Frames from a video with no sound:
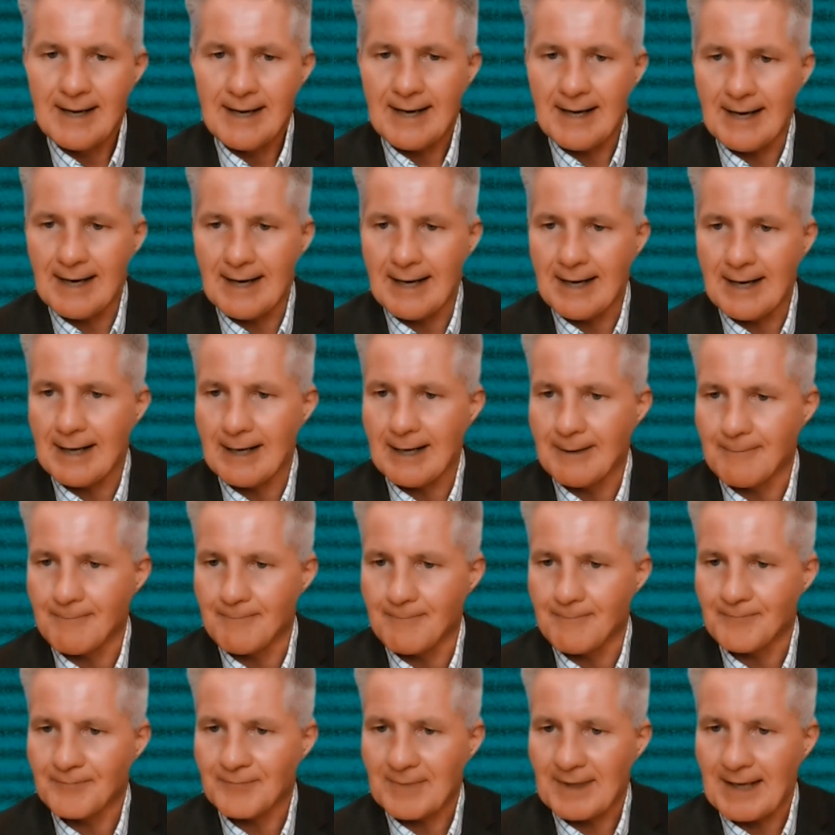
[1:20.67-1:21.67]

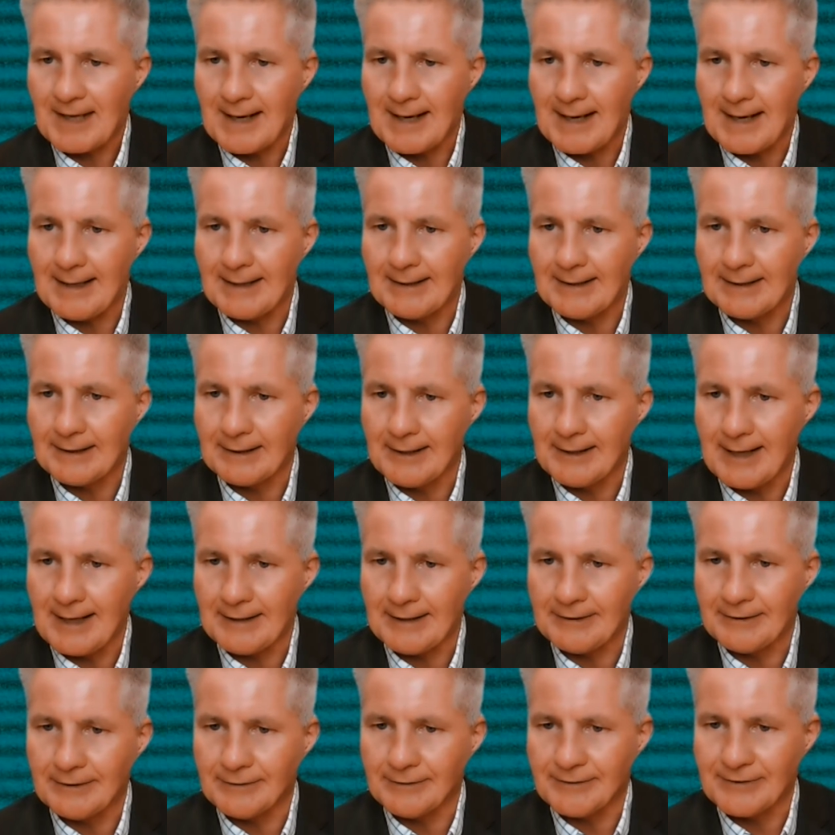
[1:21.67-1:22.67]
and allow
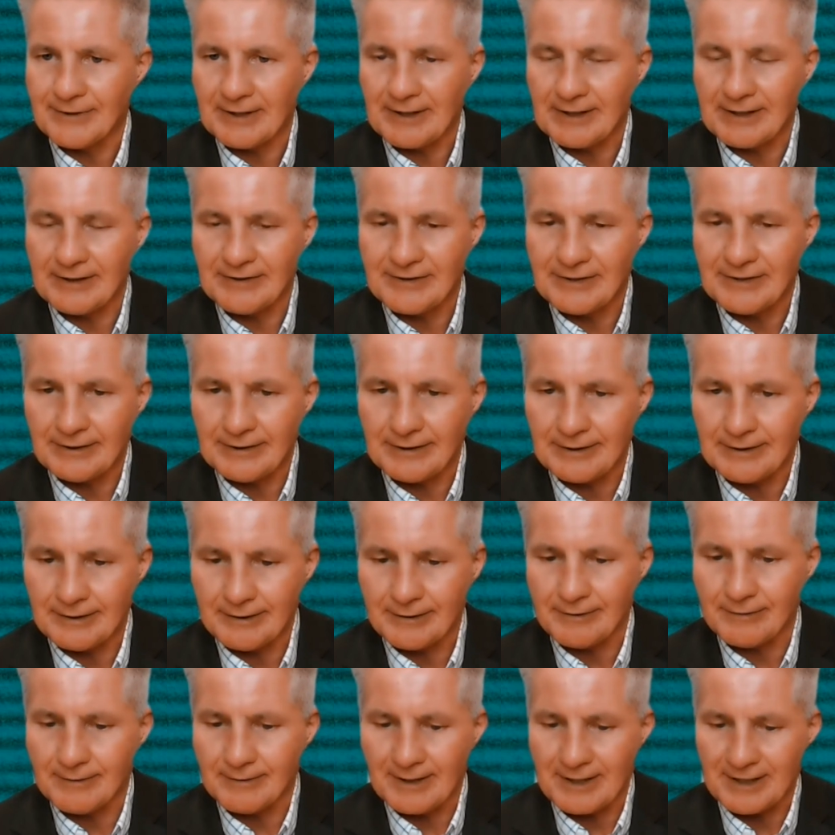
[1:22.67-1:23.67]
you to
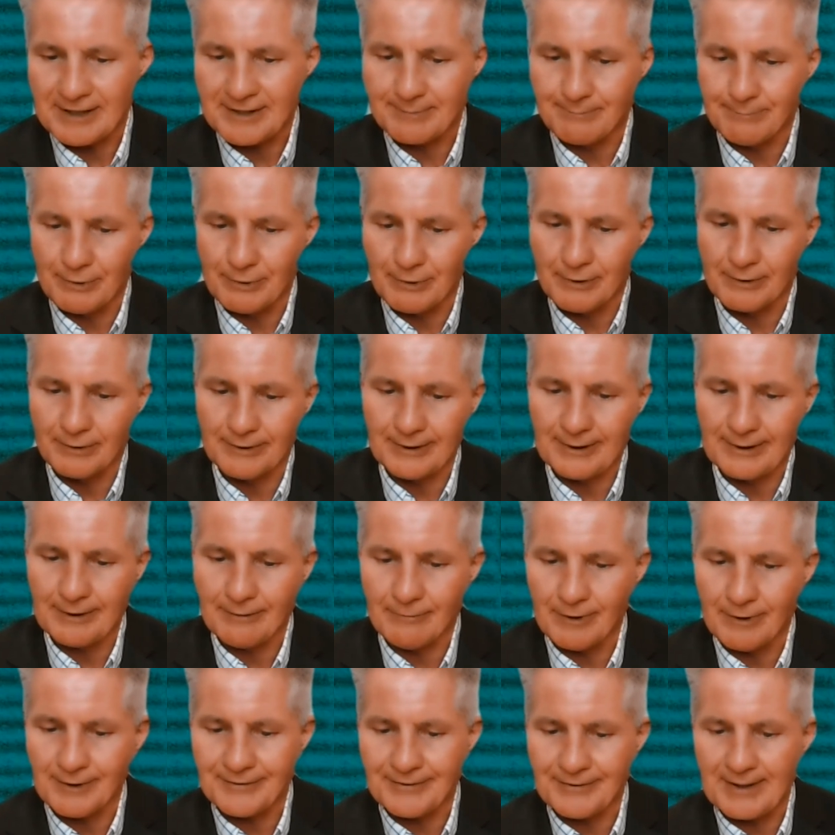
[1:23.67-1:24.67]
continue exploring
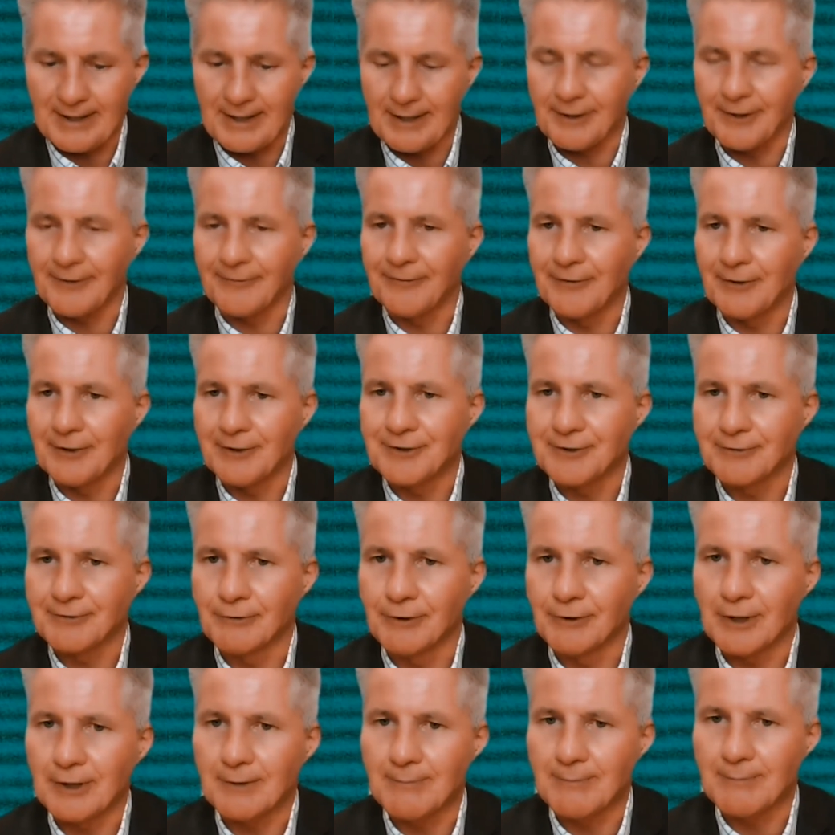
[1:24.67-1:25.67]
what the future
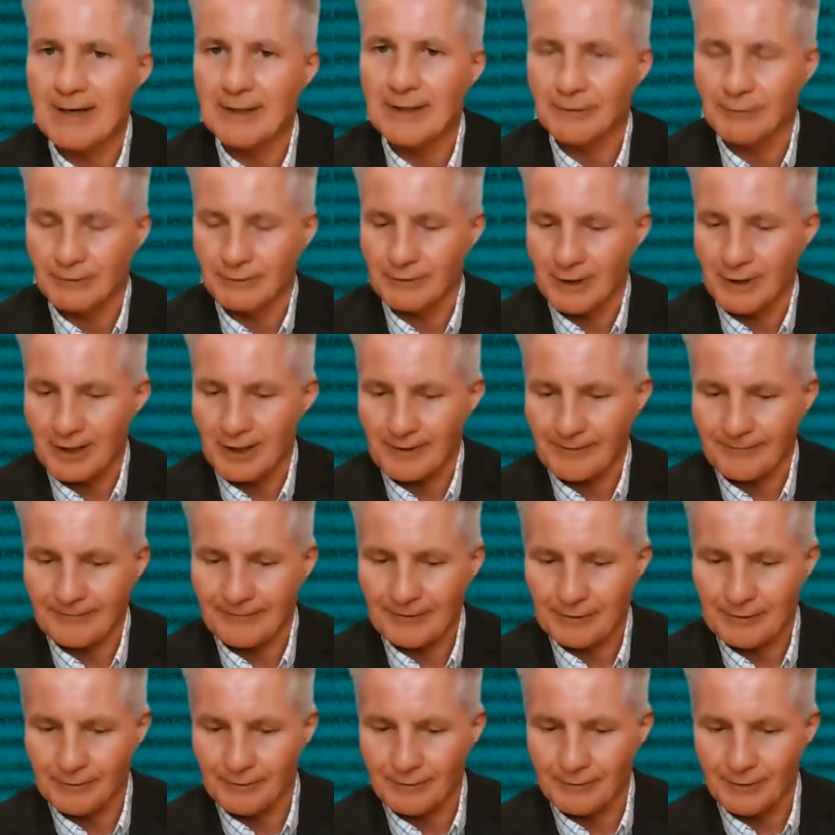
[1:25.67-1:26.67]
work may look like for
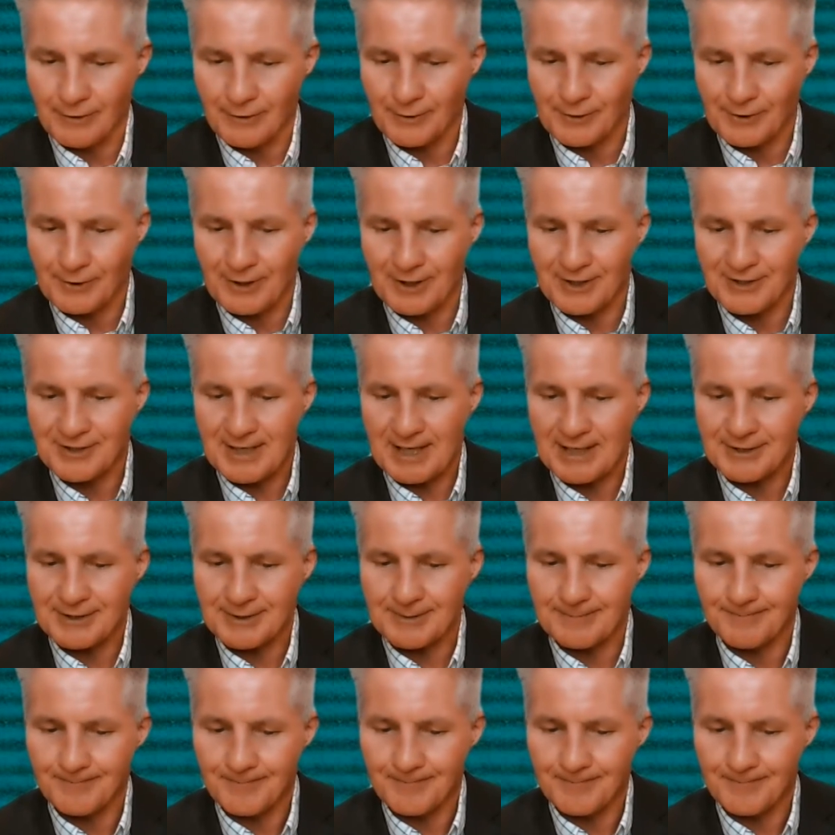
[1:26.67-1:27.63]
your organisation.